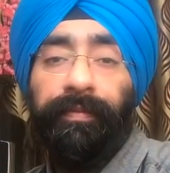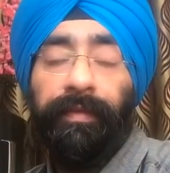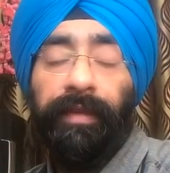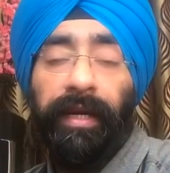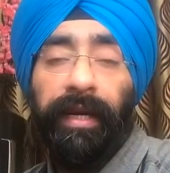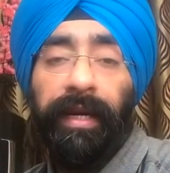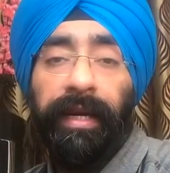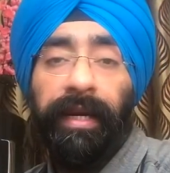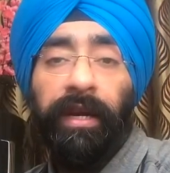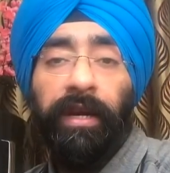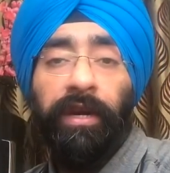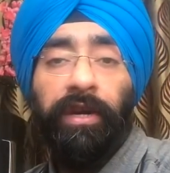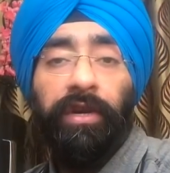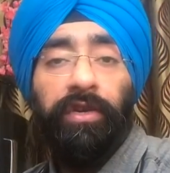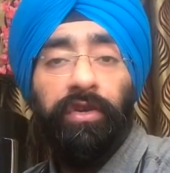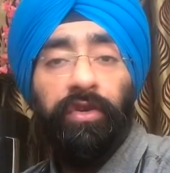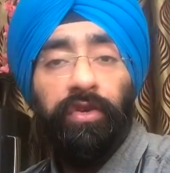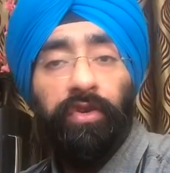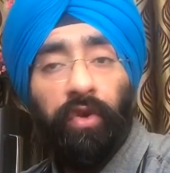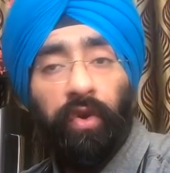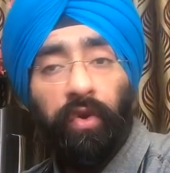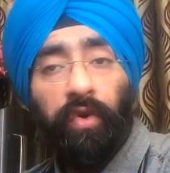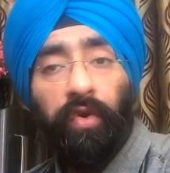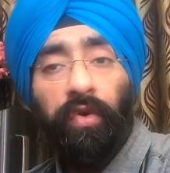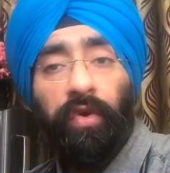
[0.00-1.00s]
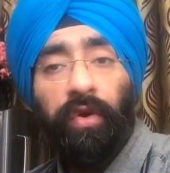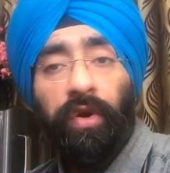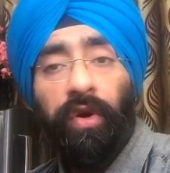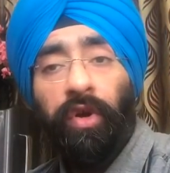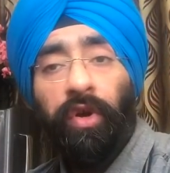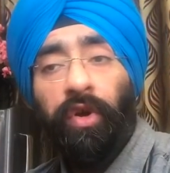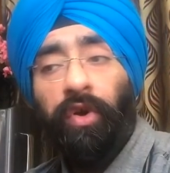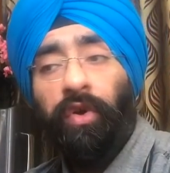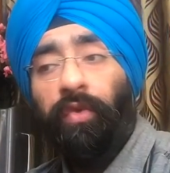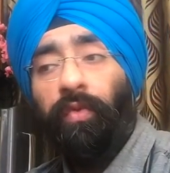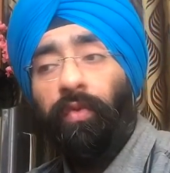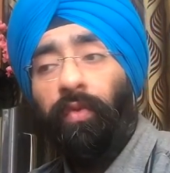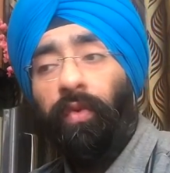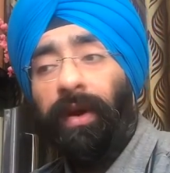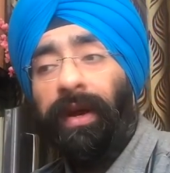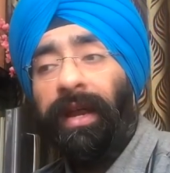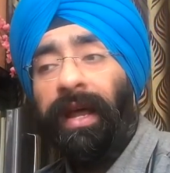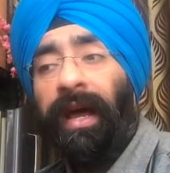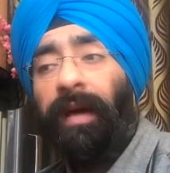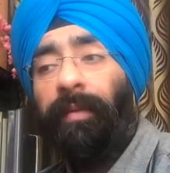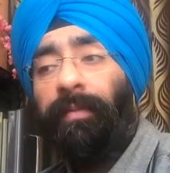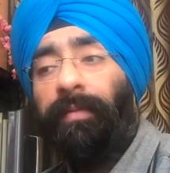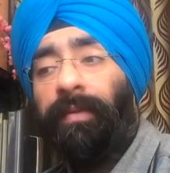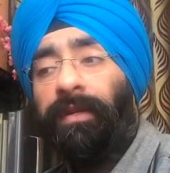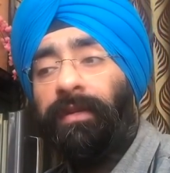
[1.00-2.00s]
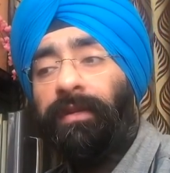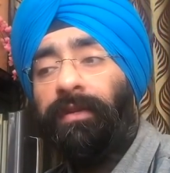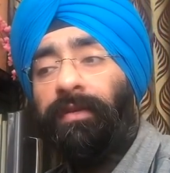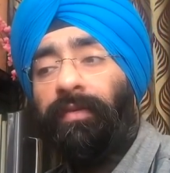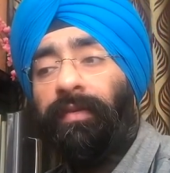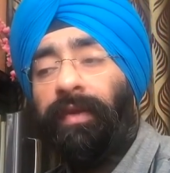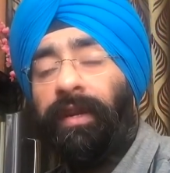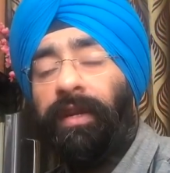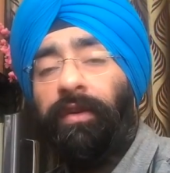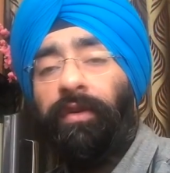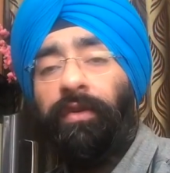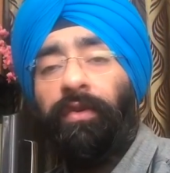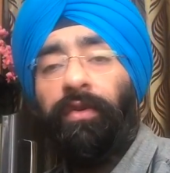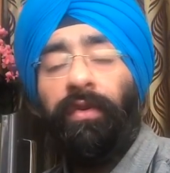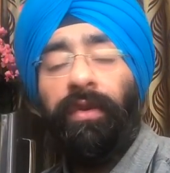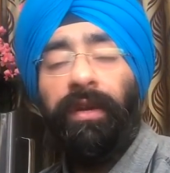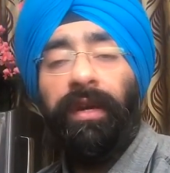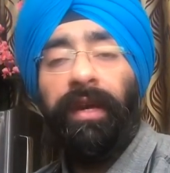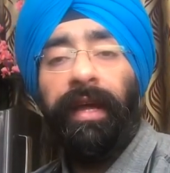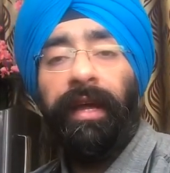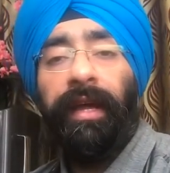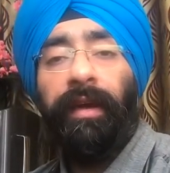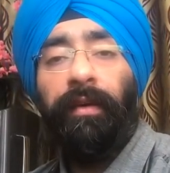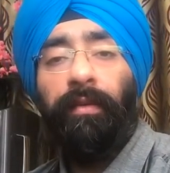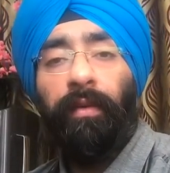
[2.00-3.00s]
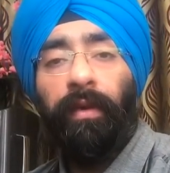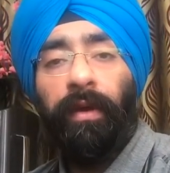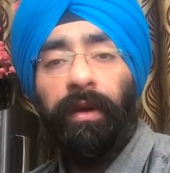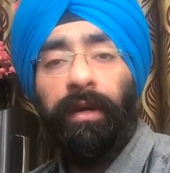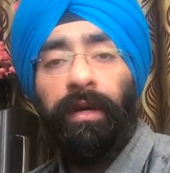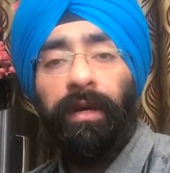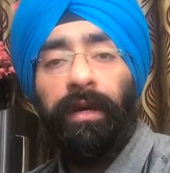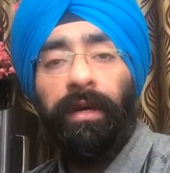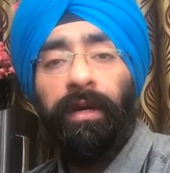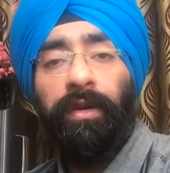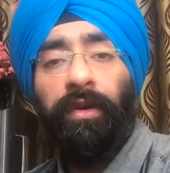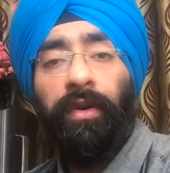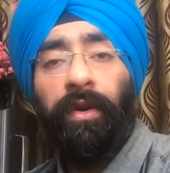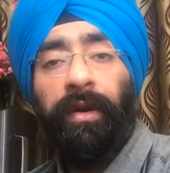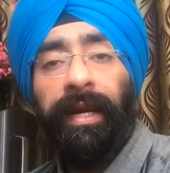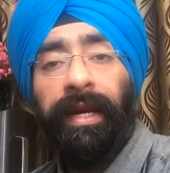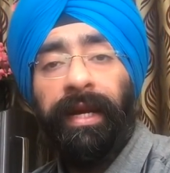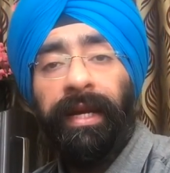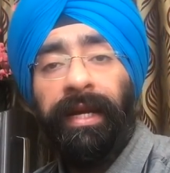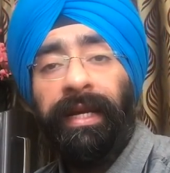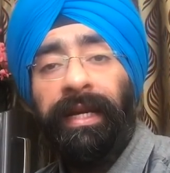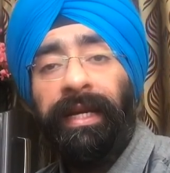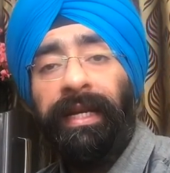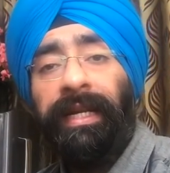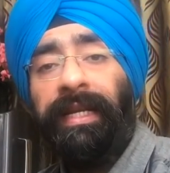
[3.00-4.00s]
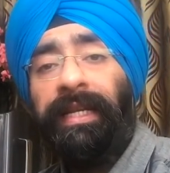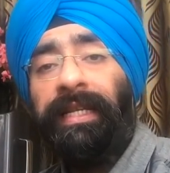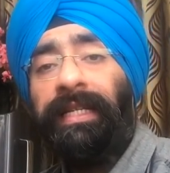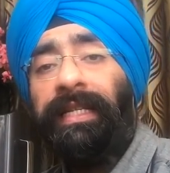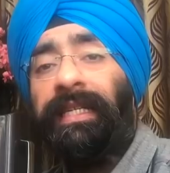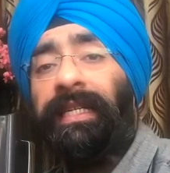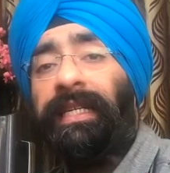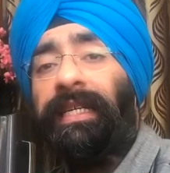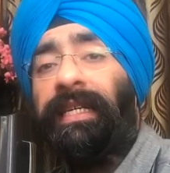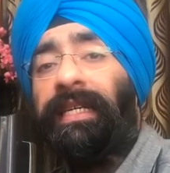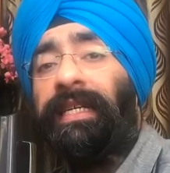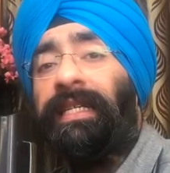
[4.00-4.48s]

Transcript: right so what happens when you don't take water your kidneys